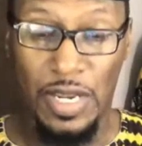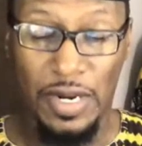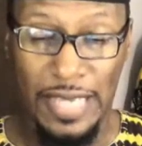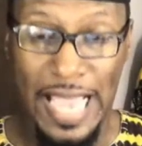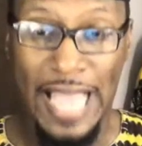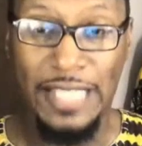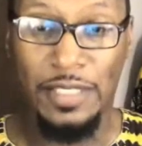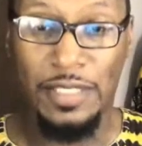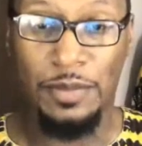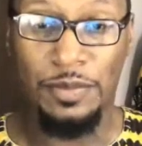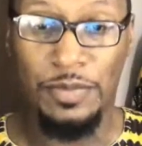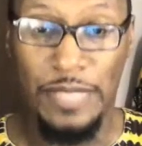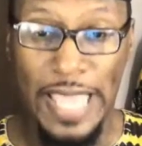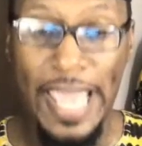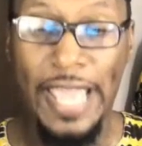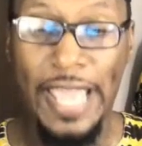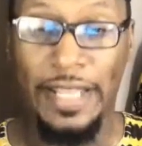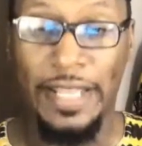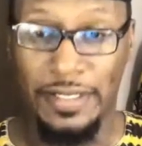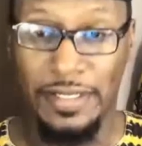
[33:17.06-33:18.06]
some
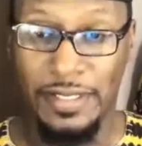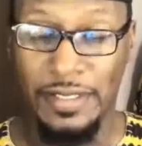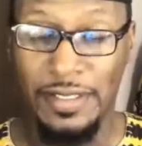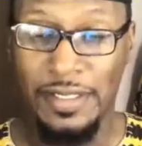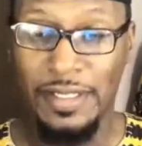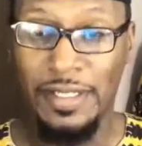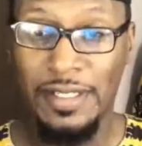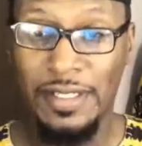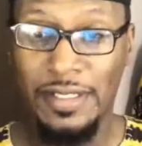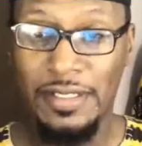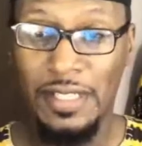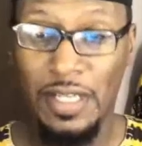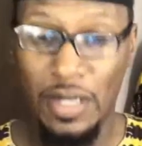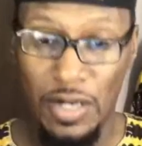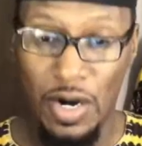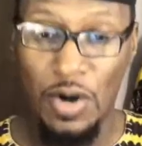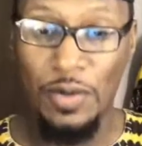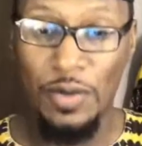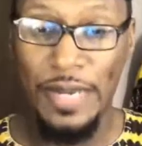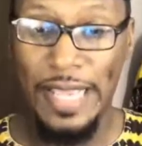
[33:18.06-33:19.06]
debt to
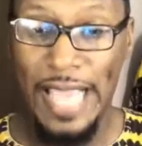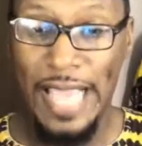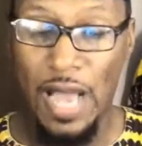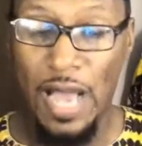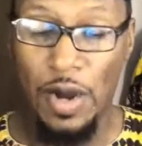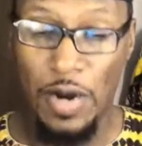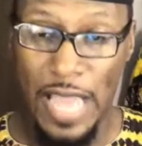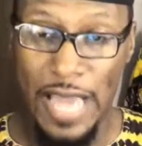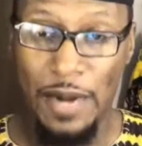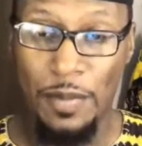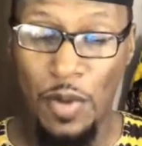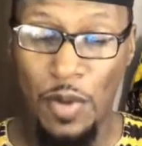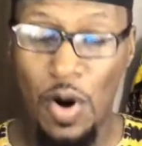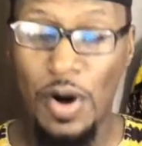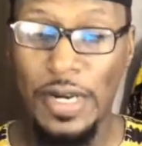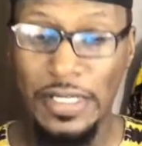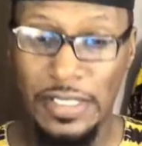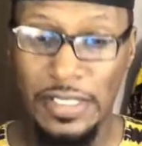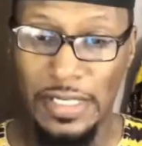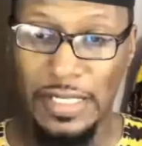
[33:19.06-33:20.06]
own their house, got a
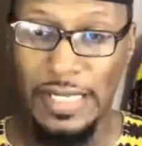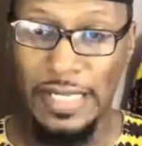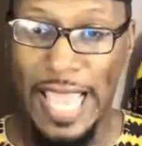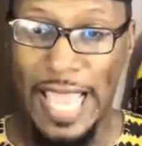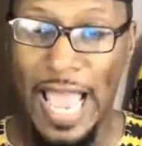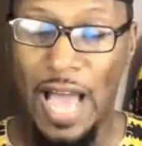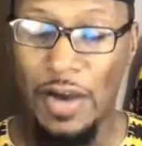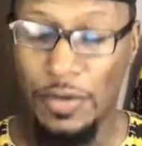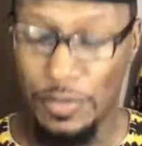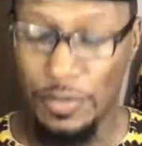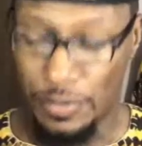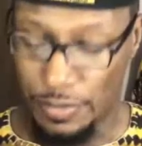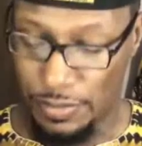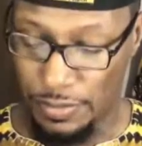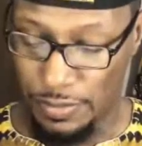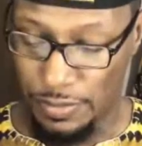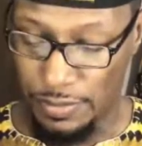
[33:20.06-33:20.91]
mortgage to get their house.